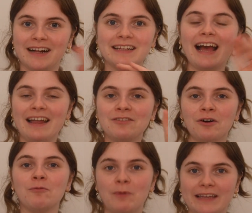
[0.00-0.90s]
I
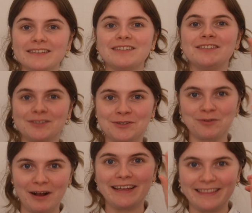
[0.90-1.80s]
cannot wait to
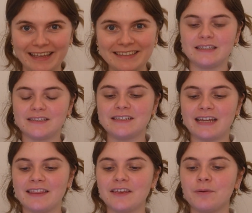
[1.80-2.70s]
try this. It's an
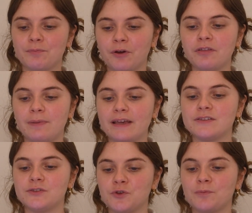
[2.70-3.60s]
Italian
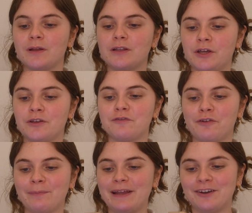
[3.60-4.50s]
broth-based soup learned
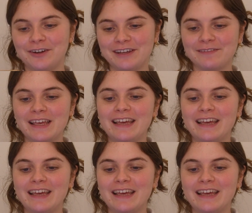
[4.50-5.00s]
from my nonna.